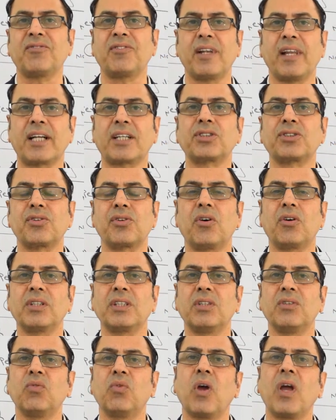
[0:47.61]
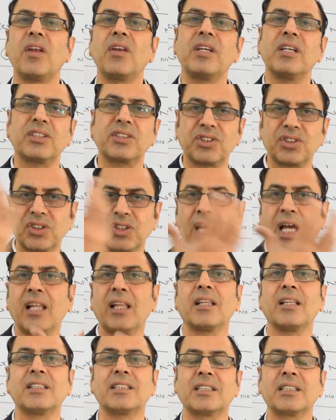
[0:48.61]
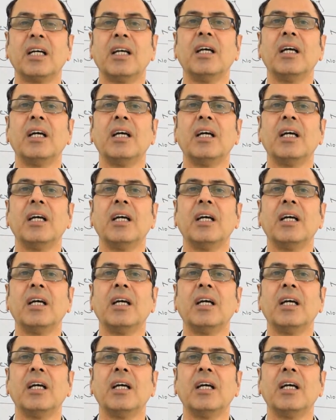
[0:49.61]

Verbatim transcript: electron in various shells